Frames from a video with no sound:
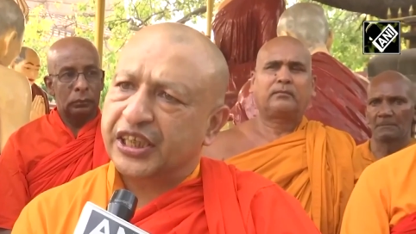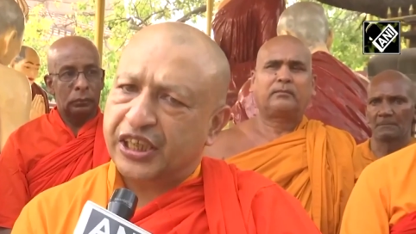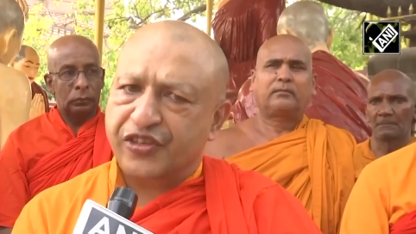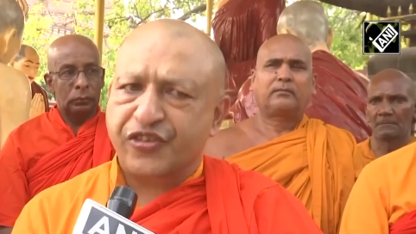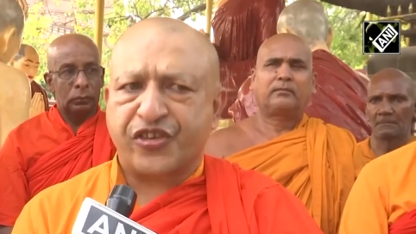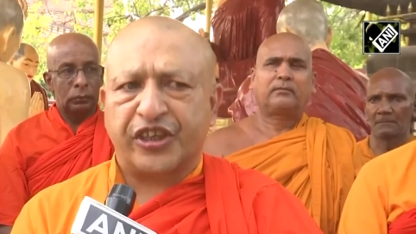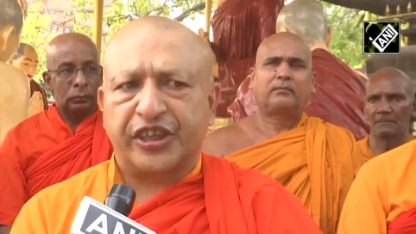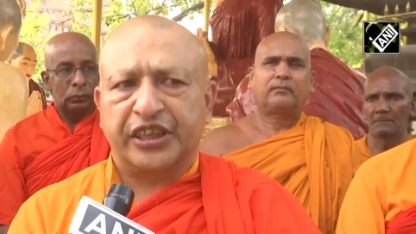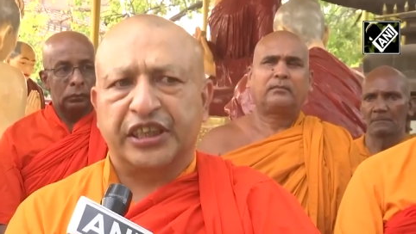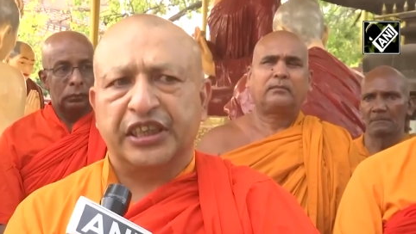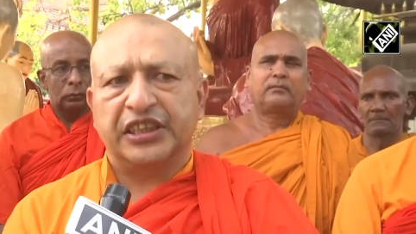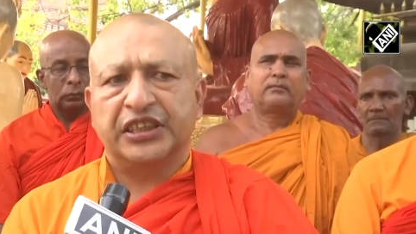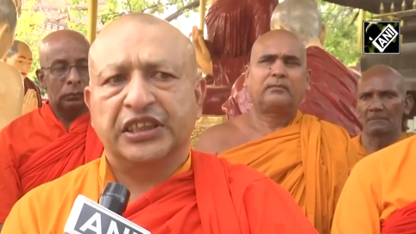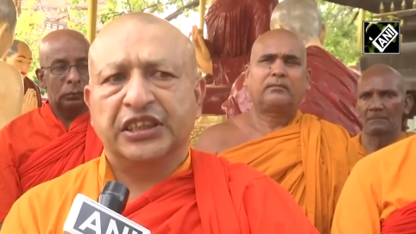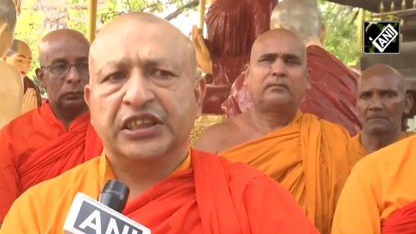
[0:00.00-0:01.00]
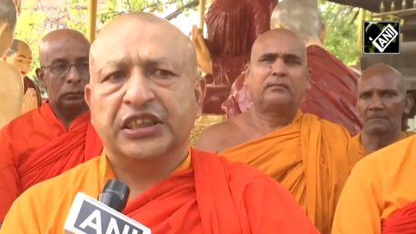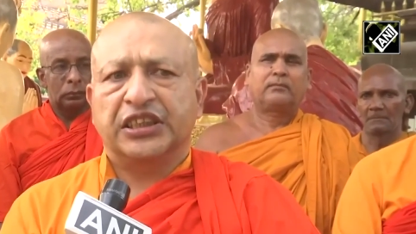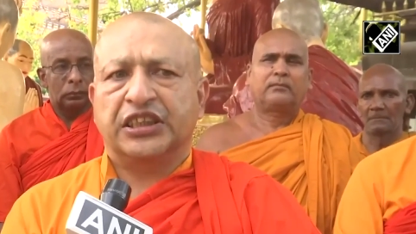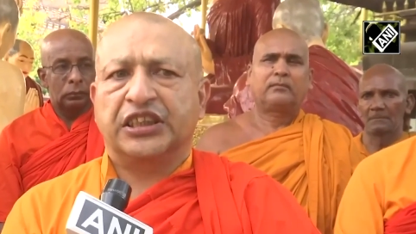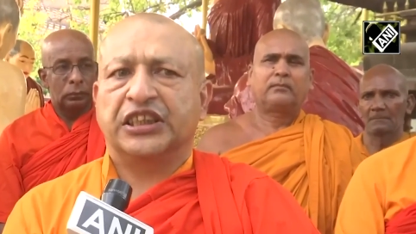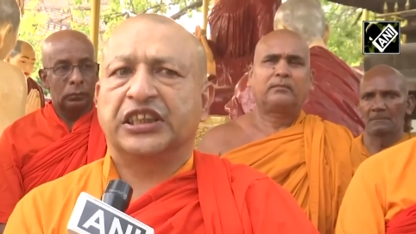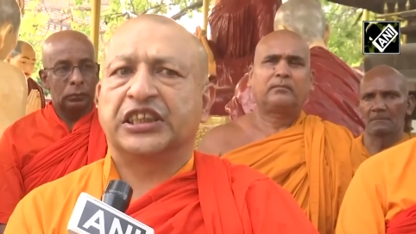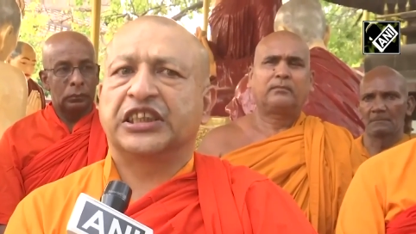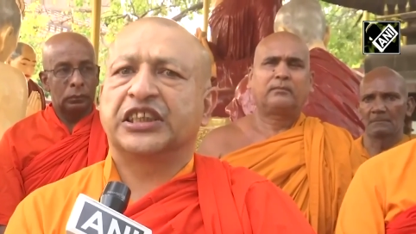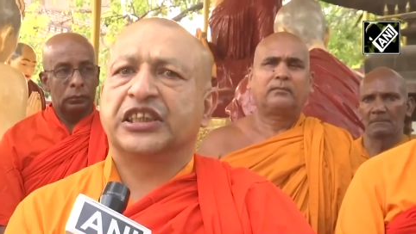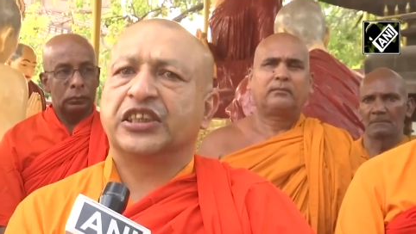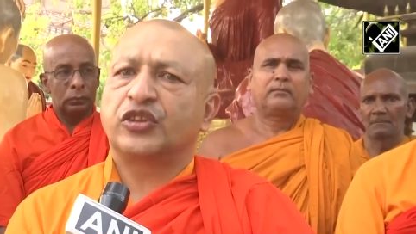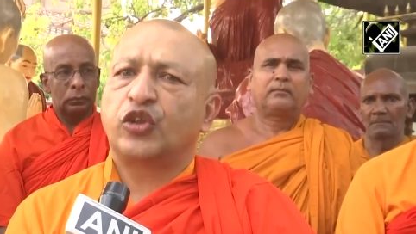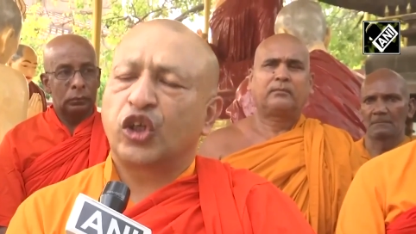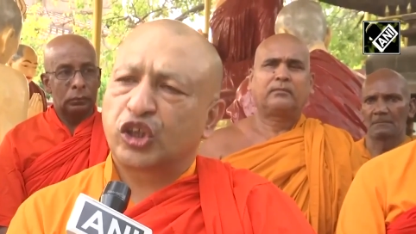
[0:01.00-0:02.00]
Speaker 1: consider uh, the
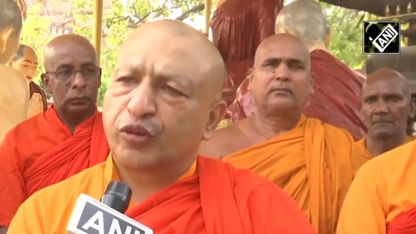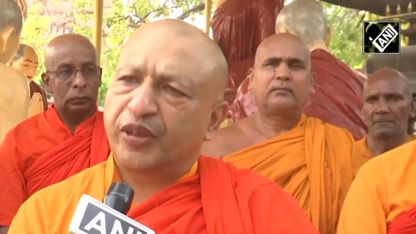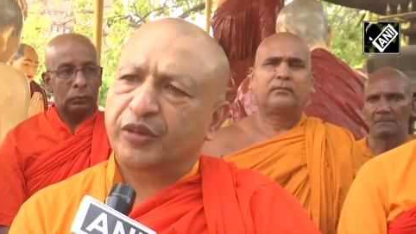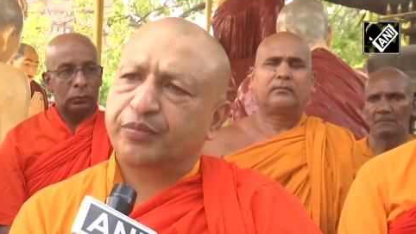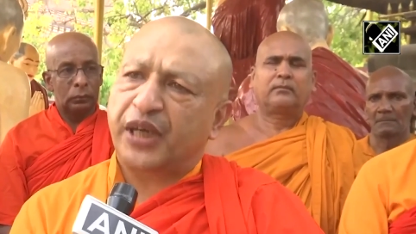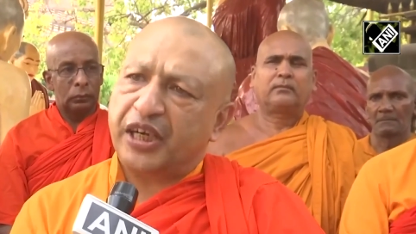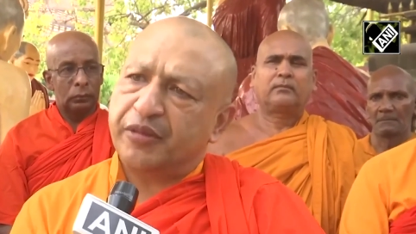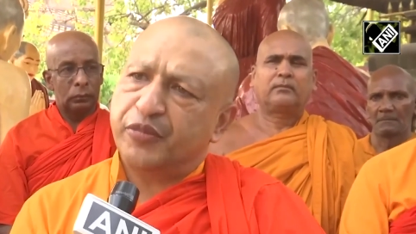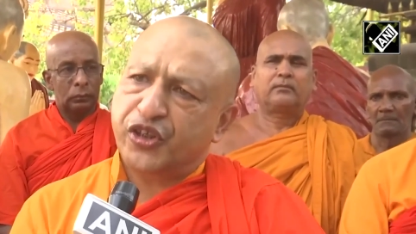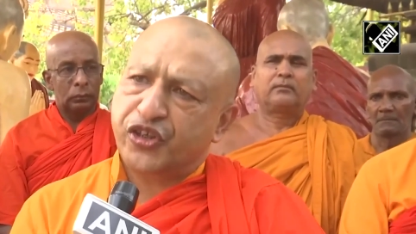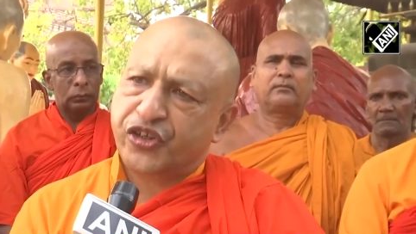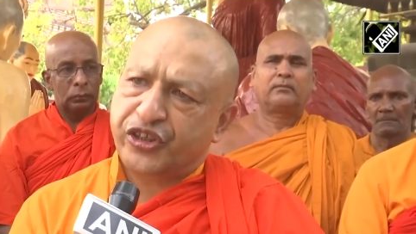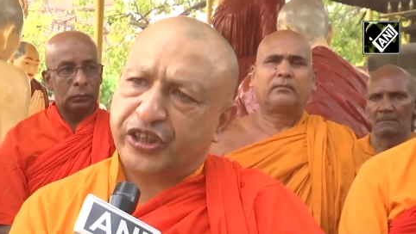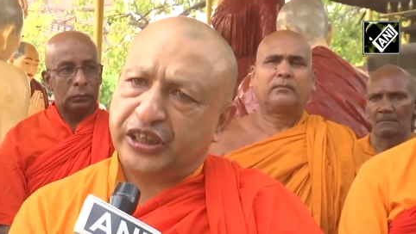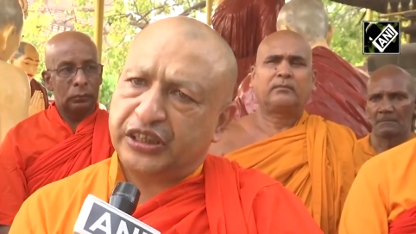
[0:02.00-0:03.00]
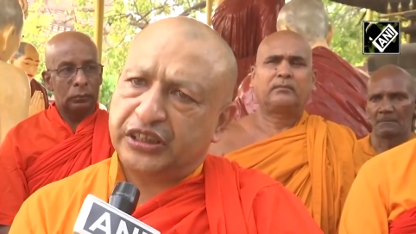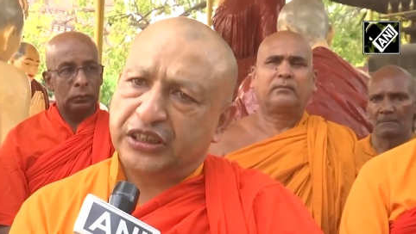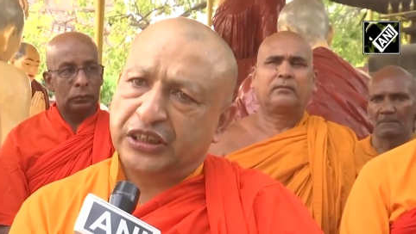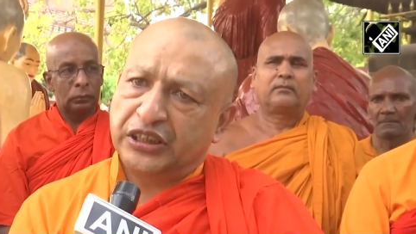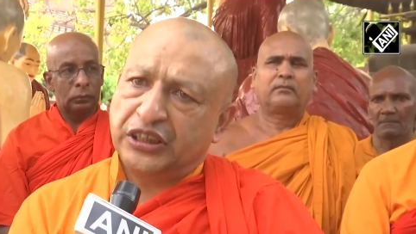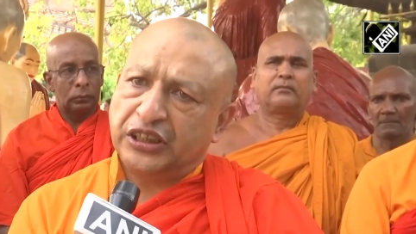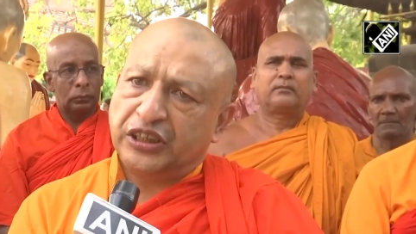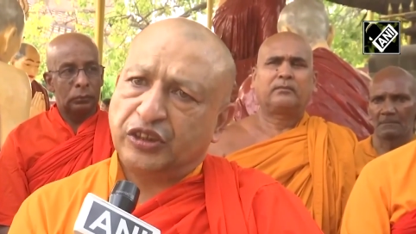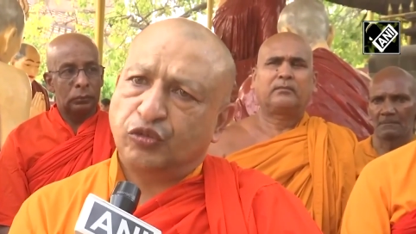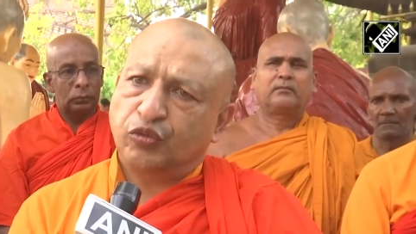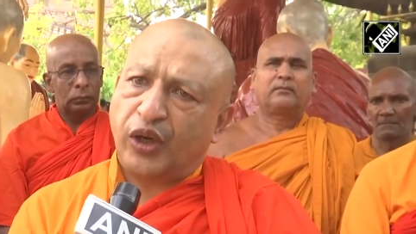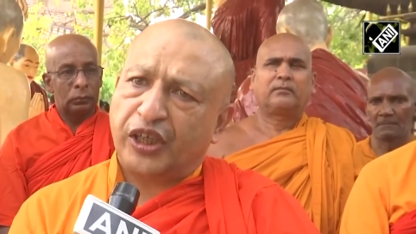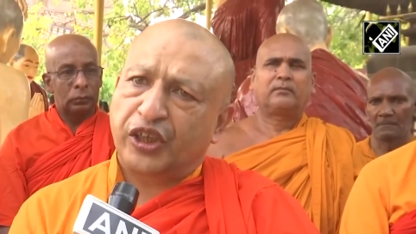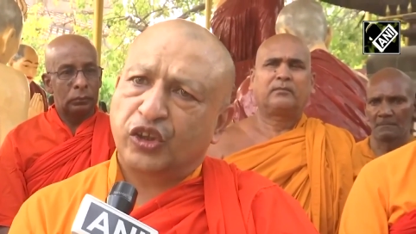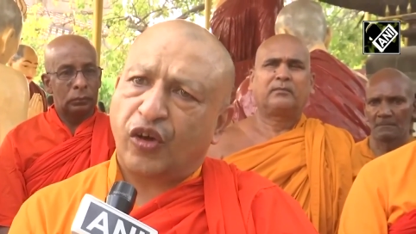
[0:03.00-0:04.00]
Honorable Prime Minister uh,
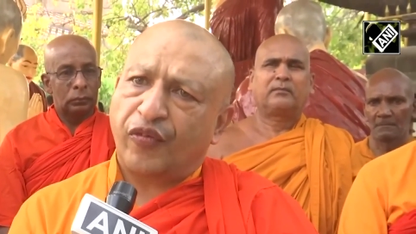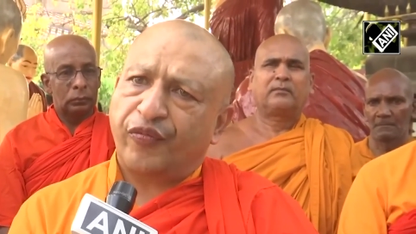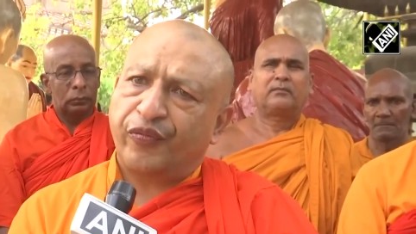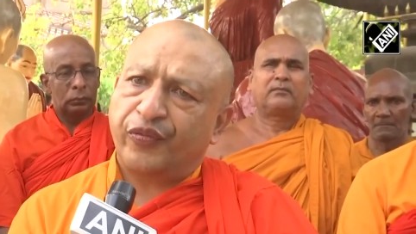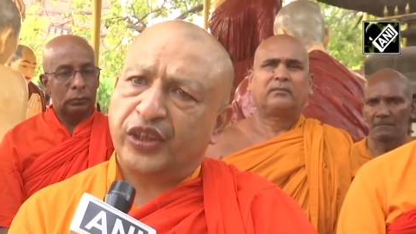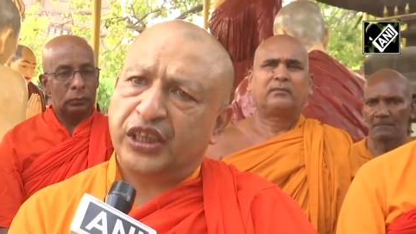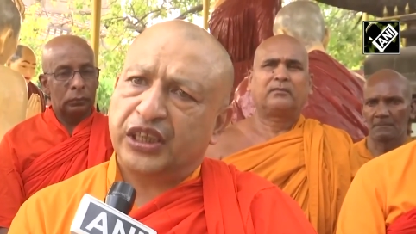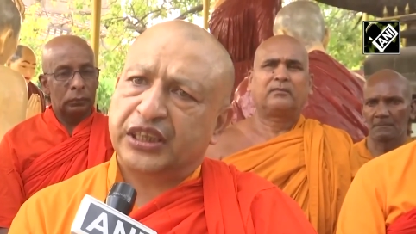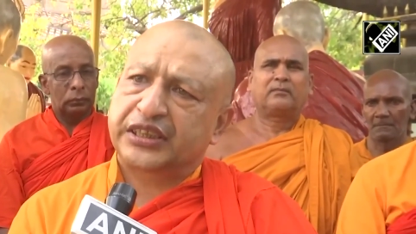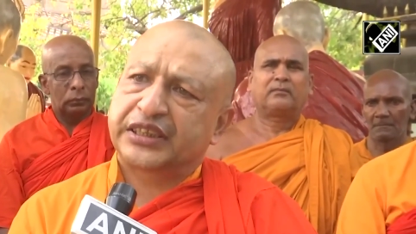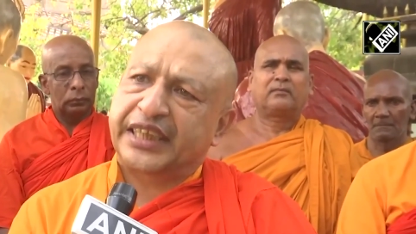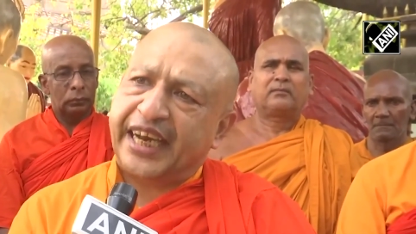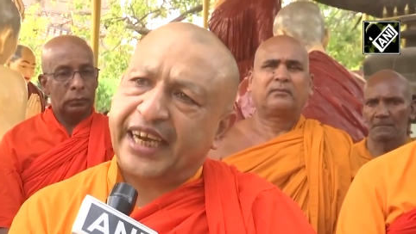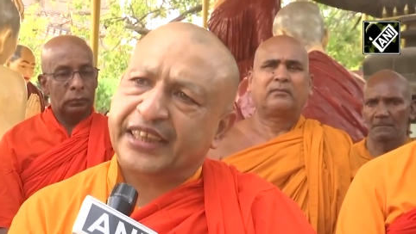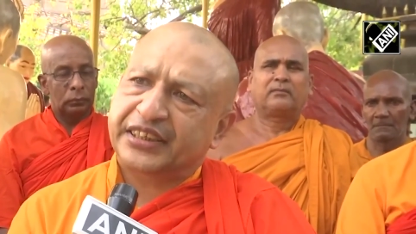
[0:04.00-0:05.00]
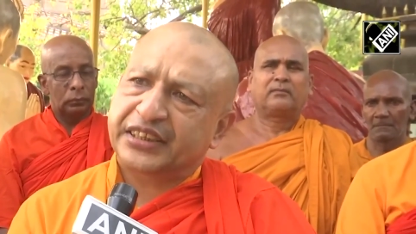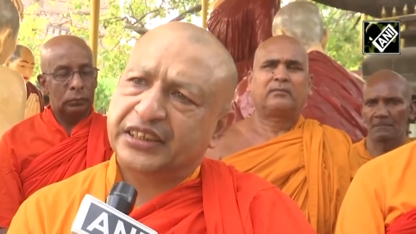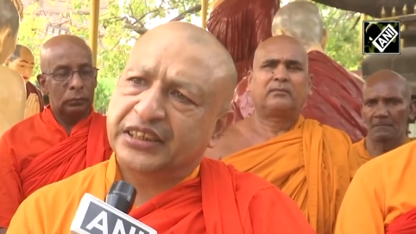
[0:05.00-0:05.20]
one of uh, great